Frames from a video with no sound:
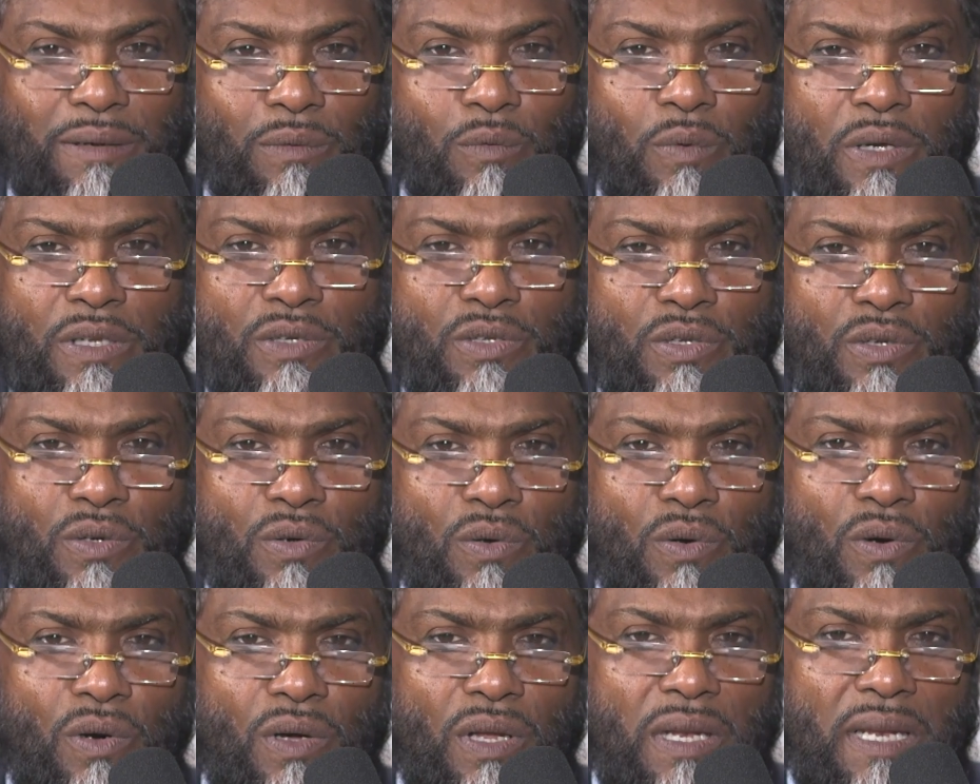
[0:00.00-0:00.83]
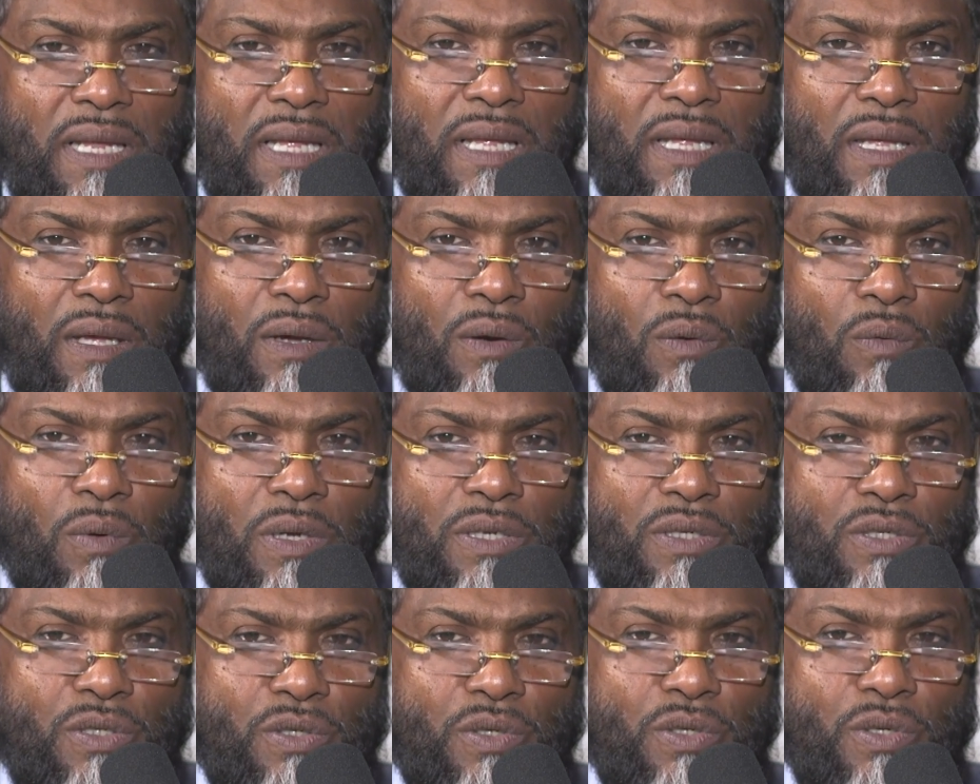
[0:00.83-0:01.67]
What
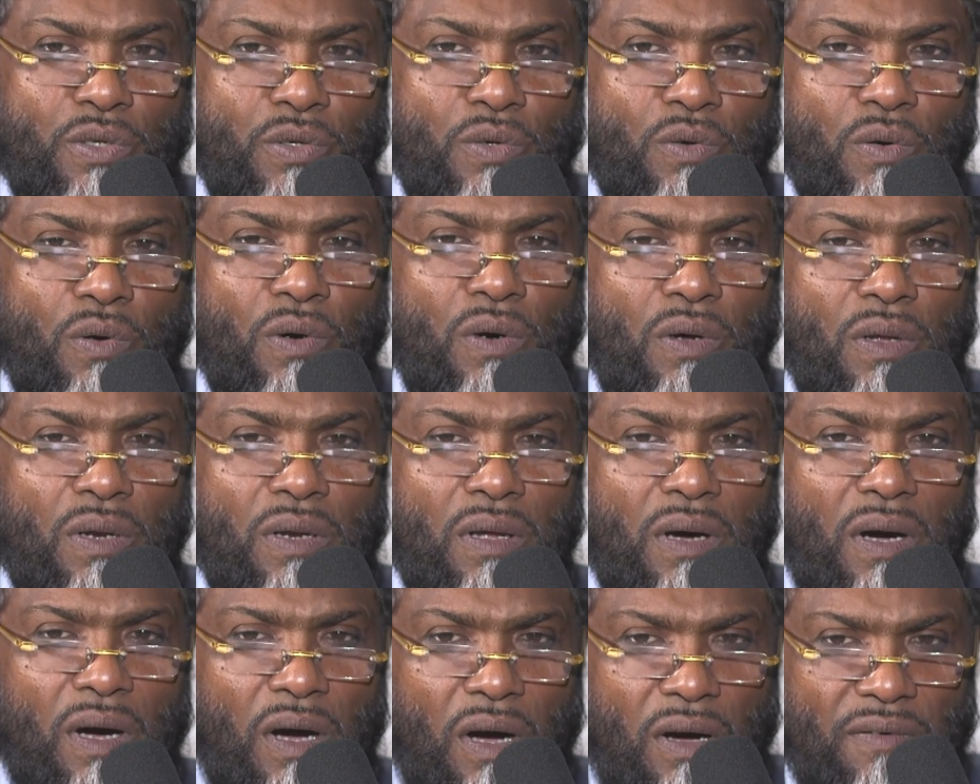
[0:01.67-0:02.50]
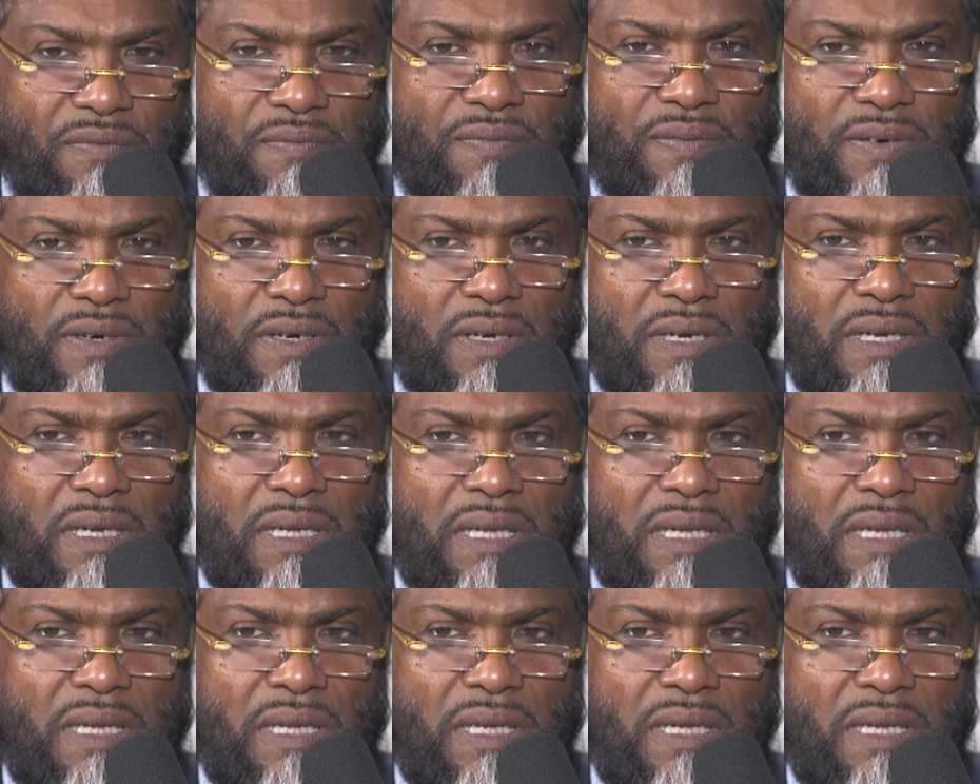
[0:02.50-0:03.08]
do you all offer,